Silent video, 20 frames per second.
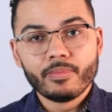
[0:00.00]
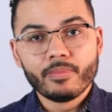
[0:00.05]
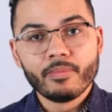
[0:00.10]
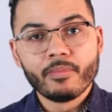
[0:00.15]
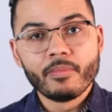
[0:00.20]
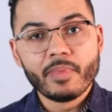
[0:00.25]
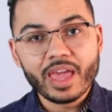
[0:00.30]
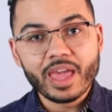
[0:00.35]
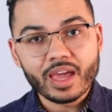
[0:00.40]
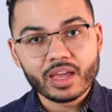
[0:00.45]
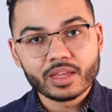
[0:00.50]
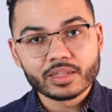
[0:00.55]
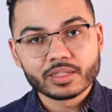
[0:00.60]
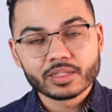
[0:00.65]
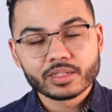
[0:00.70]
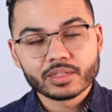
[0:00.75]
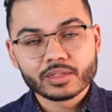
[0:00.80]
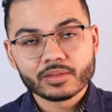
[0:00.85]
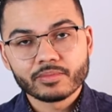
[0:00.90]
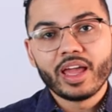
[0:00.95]

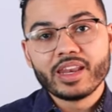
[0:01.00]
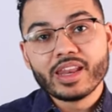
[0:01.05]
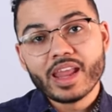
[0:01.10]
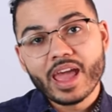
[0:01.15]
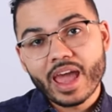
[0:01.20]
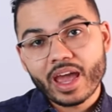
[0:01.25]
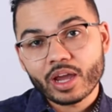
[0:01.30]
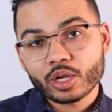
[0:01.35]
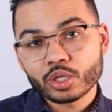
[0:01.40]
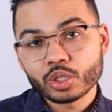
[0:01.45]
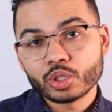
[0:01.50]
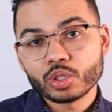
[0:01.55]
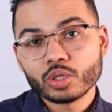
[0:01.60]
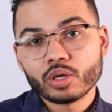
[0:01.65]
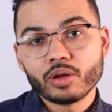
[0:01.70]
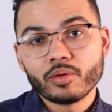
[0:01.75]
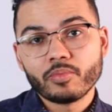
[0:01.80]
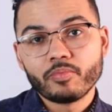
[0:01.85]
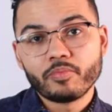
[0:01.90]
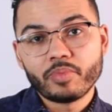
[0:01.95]
makes an
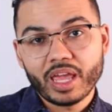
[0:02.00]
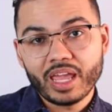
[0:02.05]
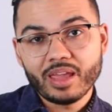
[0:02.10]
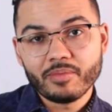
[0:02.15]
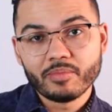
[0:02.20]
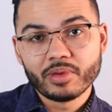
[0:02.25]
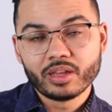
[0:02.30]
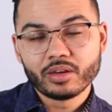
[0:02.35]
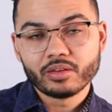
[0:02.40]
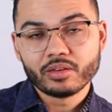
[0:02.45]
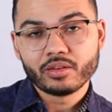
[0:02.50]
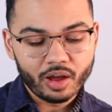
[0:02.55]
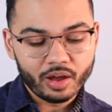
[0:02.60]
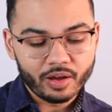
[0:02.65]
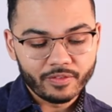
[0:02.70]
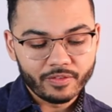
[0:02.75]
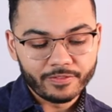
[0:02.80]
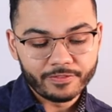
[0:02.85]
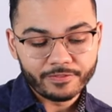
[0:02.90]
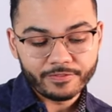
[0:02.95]
extra payment
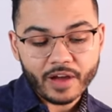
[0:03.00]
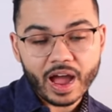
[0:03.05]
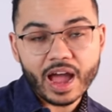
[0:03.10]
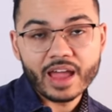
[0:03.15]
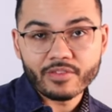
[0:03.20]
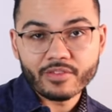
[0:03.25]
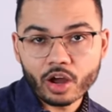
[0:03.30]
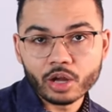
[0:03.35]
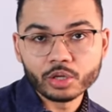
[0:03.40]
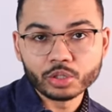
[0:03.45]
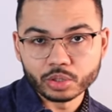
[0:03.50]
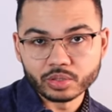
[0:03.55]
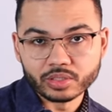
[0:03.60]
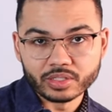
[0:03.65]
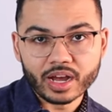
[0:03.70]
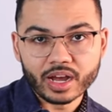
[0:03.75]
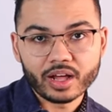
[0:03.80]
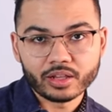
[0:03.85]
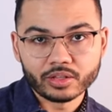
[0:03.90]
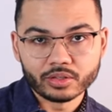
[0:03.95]
of
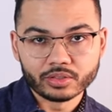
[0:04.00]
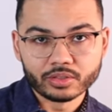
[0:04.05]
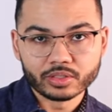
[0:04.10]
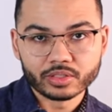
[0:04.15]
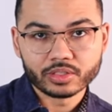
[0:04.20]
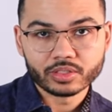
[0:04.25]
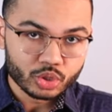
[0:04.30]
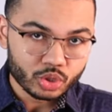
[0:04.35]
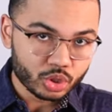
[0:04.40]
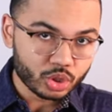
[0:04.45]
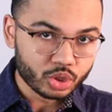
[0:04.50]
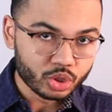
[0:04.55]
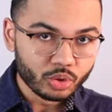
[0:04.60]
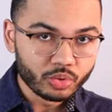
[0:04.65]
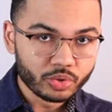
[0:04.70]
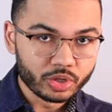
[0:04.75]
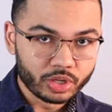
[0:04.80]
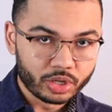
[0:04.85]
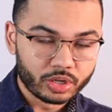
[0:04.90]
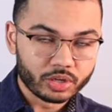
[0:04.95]
$500
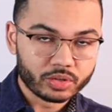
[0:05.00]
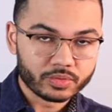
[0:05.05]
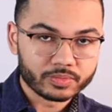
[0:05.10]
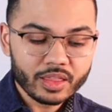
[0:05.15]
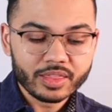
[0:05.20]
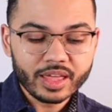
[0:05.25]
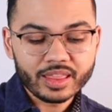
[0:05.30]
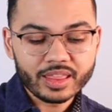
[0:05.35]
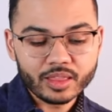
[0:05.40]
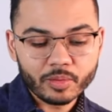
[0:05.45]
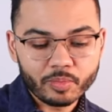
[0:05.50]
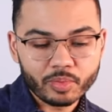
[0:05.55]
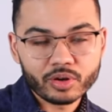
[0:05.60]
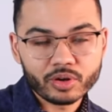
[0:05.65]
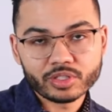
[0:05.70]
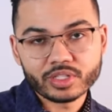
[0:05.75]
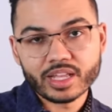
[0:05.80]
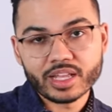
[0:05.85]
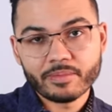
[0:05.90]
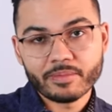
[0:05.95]
sooner than the
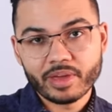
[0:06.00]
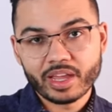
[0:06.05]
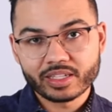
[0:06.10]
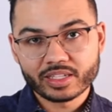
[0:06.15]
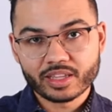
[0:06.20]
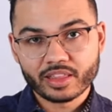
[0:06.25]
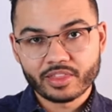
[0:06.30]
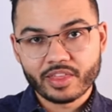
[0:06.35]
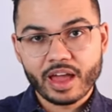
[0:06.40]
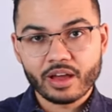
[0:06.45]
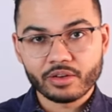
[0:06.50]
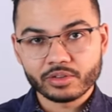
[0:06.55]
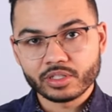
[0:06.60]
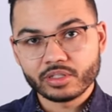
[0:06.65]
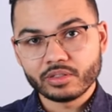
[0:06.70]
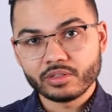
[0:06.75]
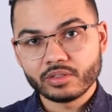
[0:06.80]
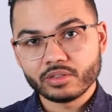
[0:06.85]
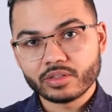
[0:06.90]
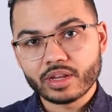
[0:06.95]
person that makes a
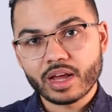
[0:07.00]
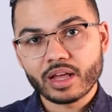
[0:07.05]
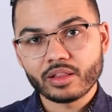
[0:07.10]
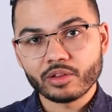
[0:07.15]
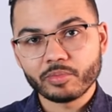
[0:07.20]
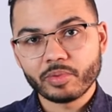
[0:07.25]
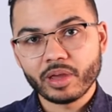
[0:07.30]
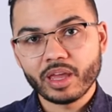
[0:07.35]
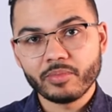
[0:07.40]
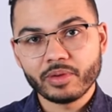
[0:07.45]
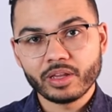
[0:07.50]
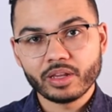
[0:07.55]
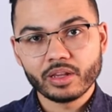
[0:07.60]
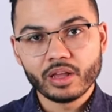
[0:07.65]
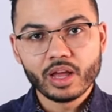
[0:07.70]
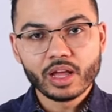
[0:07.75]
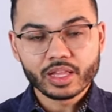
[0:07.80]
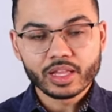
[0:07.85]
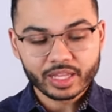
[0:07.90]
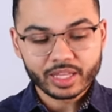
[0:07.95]
$1,000 payment,
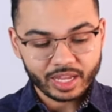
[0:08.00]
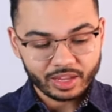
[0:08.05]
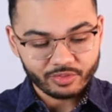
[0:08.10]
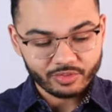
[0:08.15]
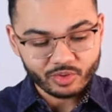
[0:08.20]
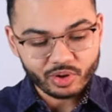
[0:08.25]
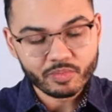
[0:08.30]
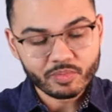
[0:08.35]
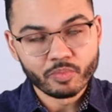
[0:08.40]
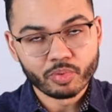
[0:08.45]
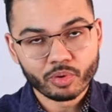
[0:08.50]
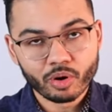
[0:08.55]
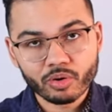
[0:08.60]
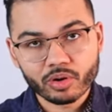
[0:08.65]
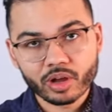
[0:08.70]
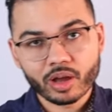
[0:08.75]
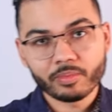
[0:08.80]
like if we broke